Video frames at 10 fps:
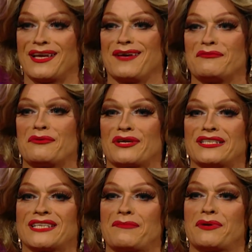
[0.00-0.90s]
and we won't get
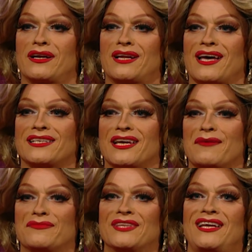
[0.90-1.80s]
into that part.
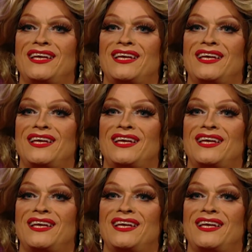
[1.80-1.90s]
And